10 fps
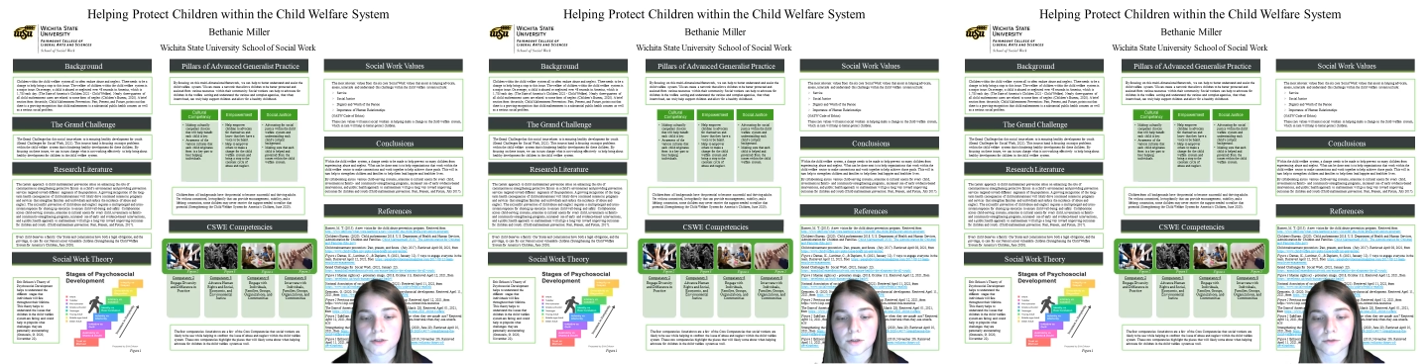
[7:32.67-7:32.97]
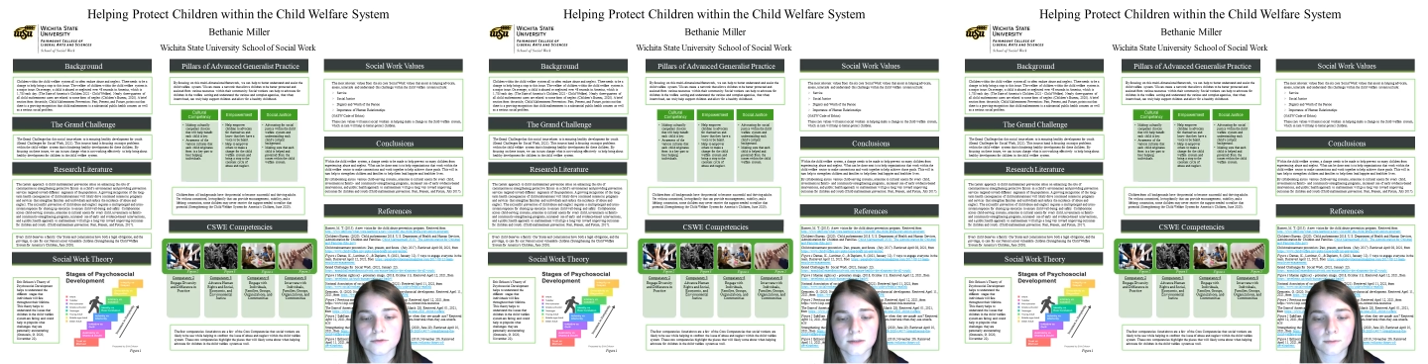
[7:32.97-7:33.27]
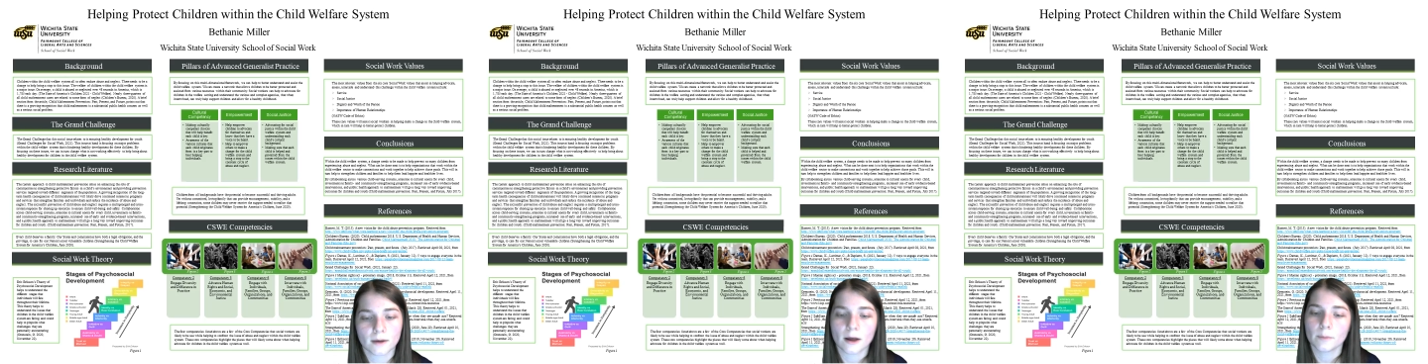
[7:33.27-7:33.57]
use
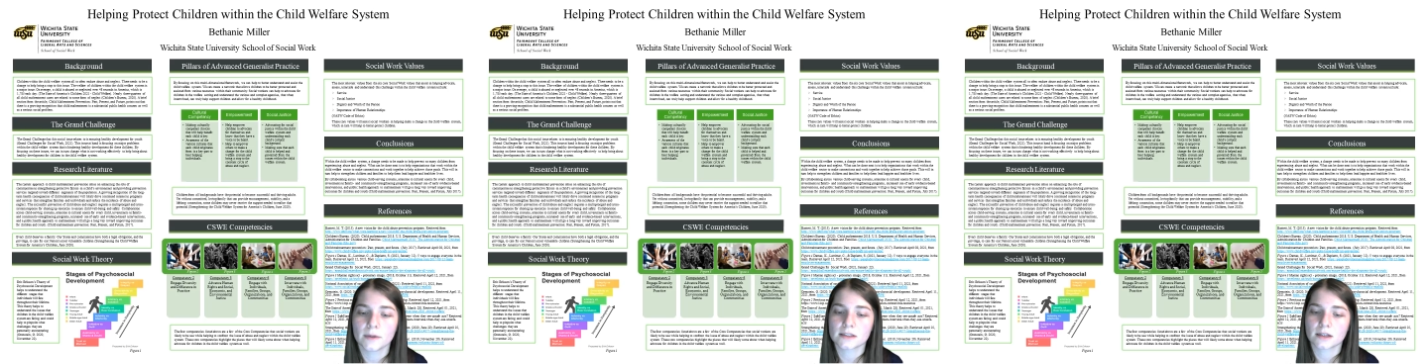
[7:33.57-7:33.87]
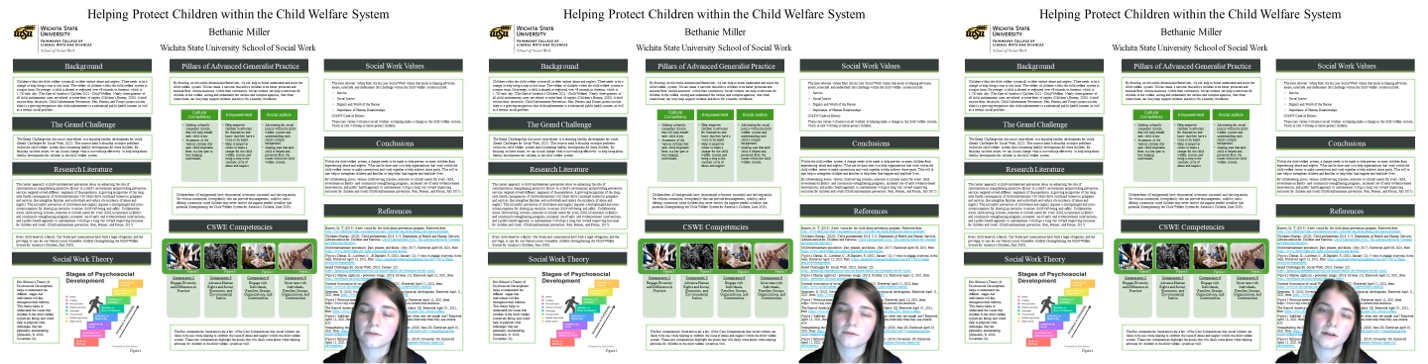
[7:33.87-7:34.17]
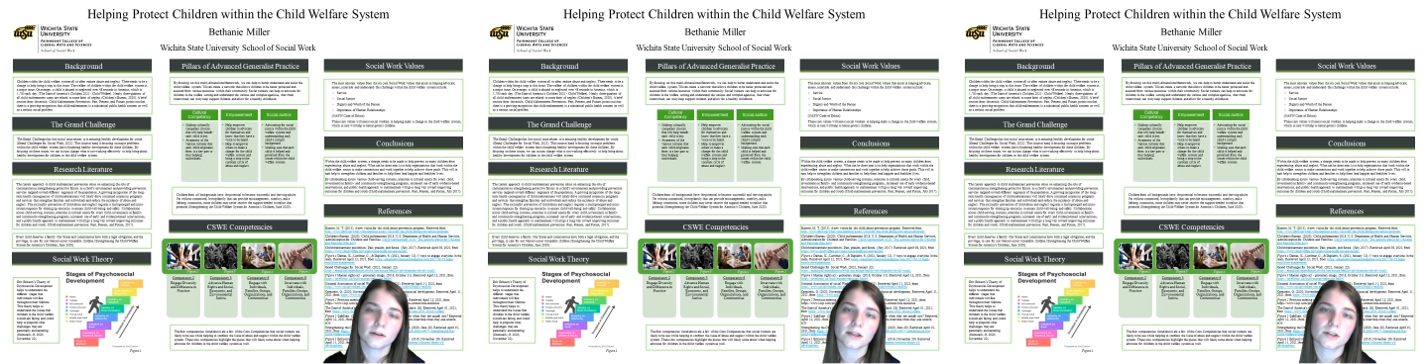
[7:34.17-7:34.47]
while helping to
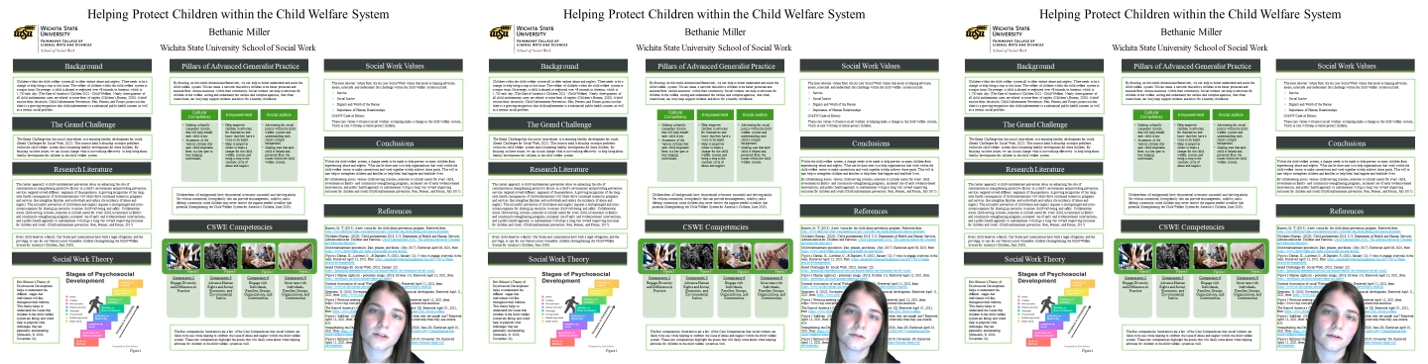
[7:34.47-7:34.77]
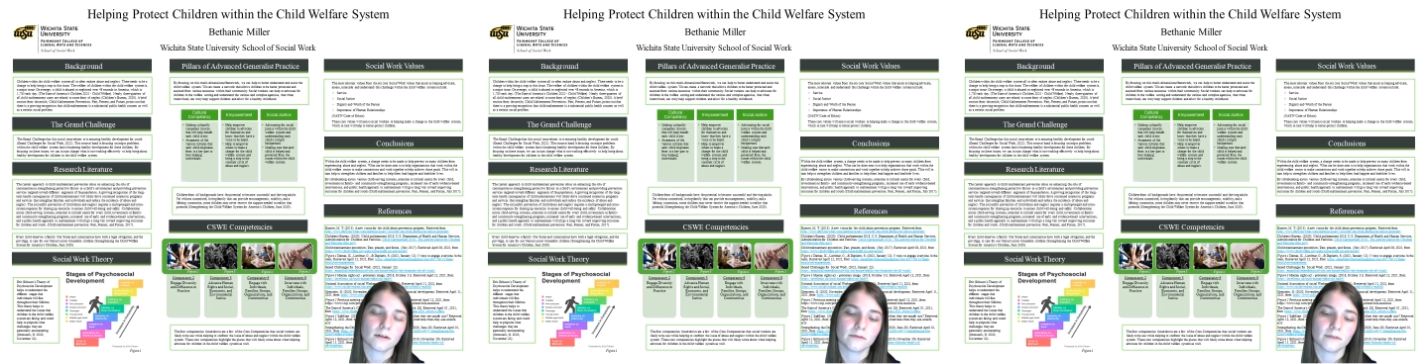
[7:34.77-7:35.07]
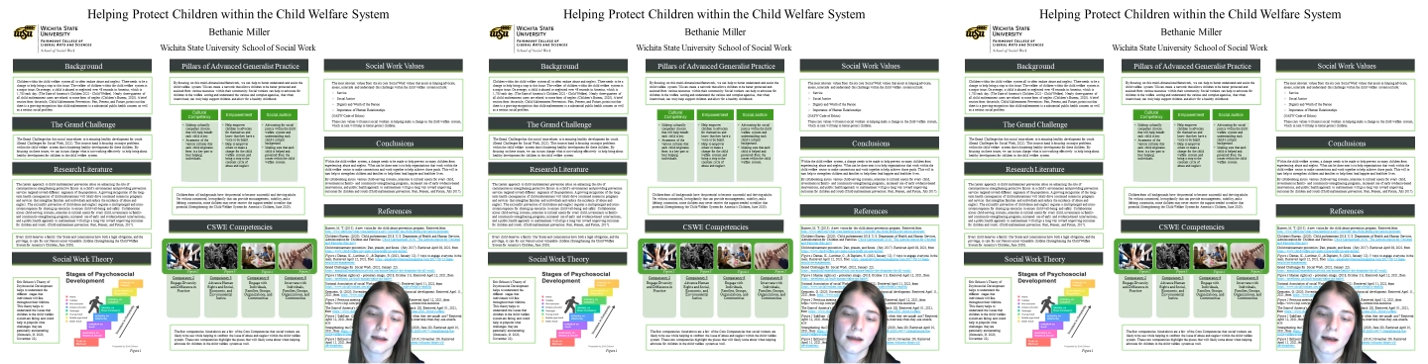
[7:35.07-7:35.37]
confront the issue
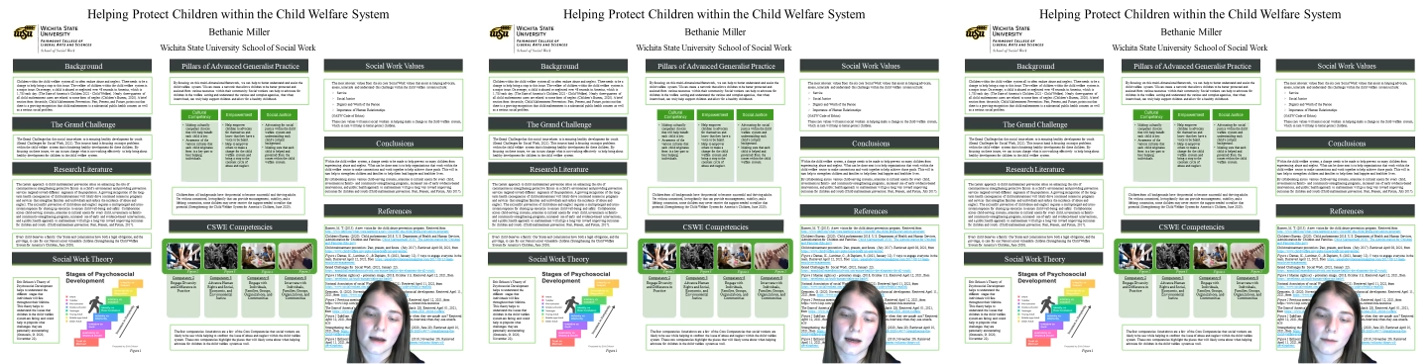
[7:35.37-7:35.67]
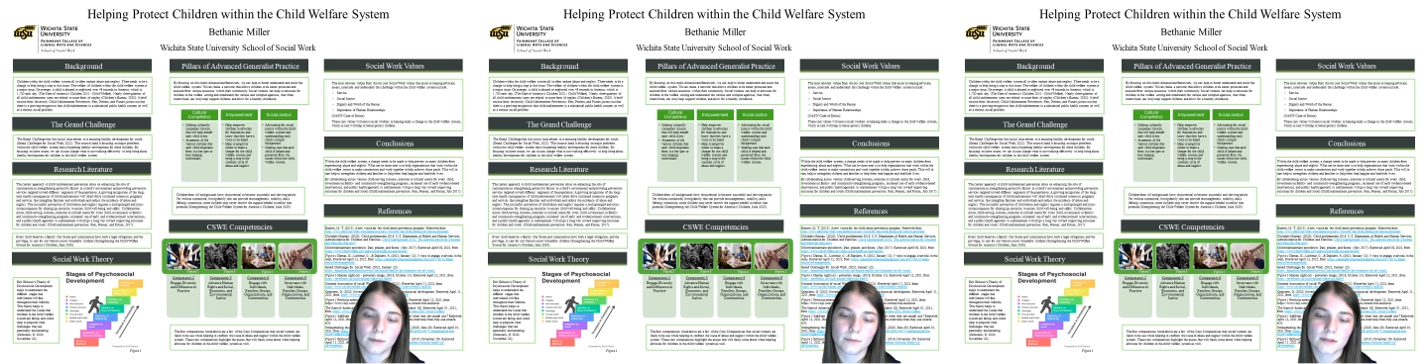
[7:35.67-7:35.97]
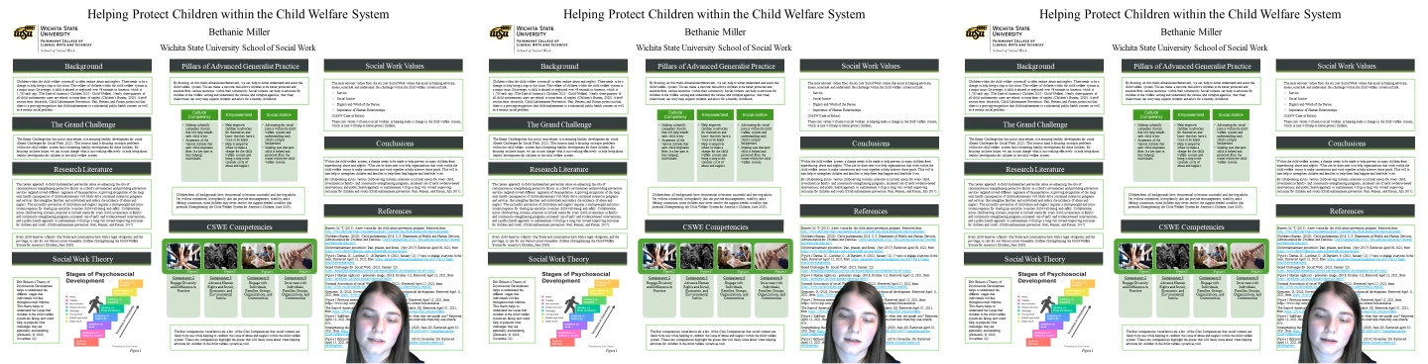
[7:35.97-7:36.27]
of
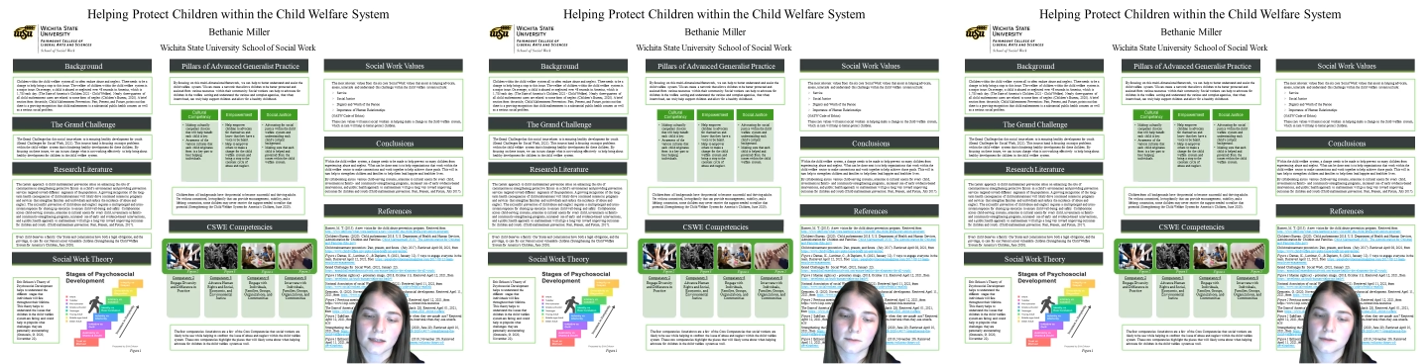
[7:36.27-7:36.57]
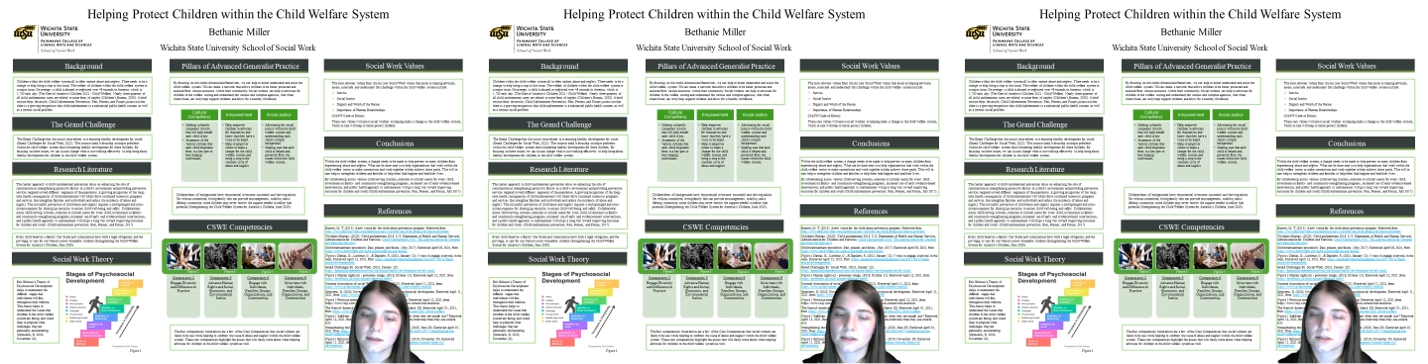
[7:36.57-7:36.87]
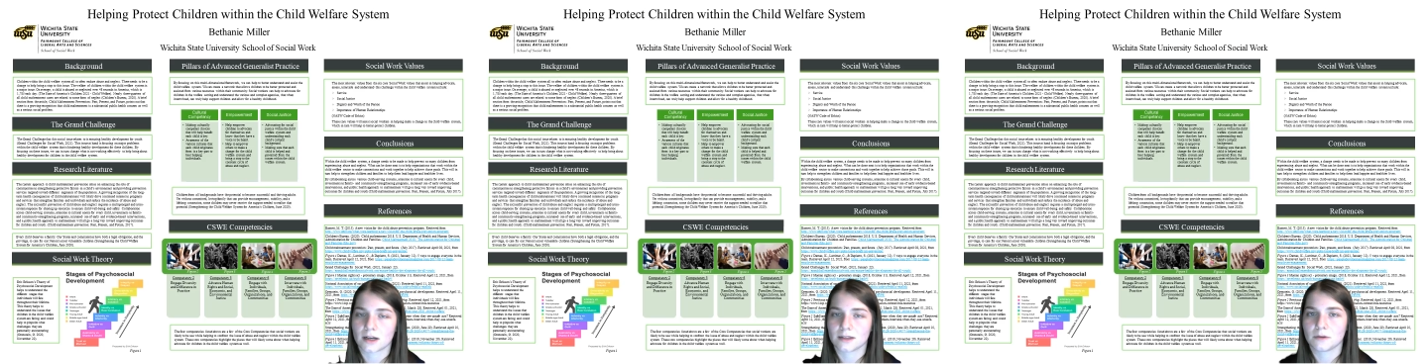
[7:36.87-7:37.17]
abuse and neglect within the
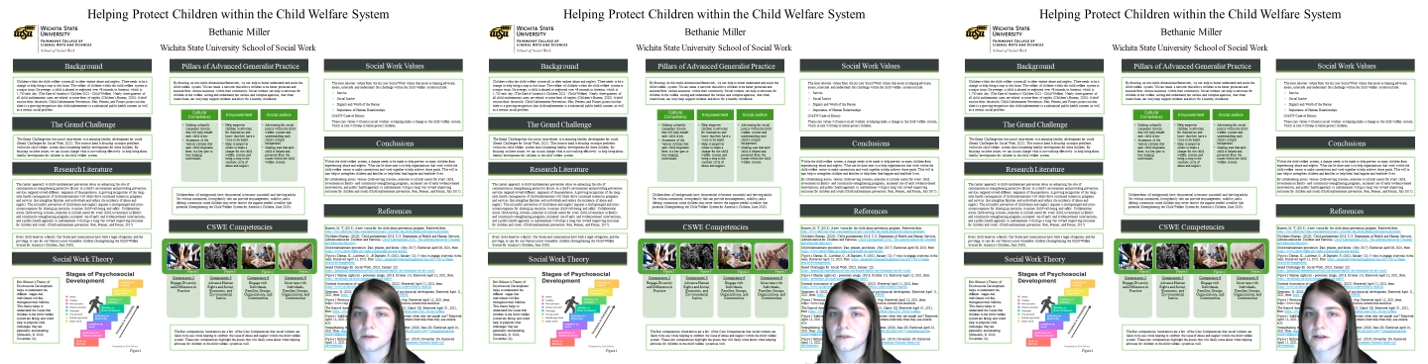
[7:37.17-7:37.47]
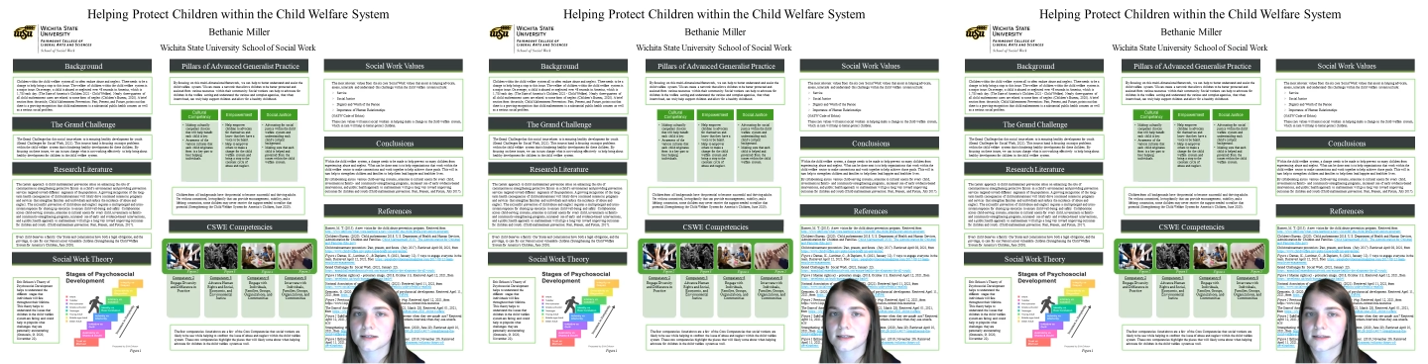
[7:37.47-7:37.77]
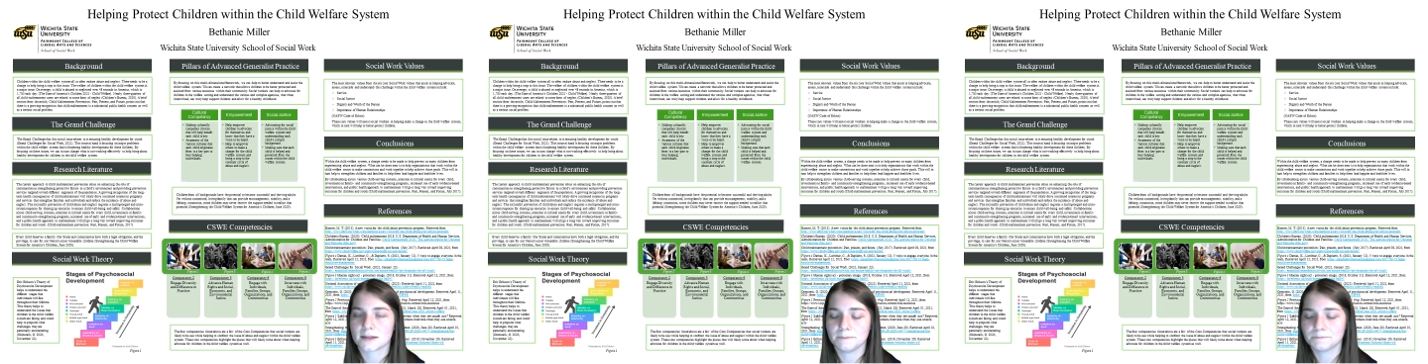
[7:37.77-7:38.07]
child welfare
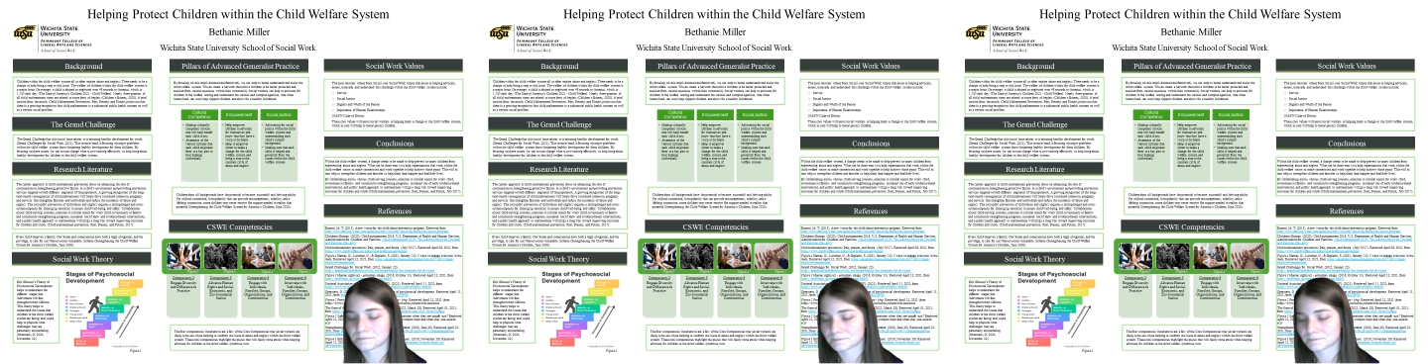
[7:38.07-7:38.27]
system.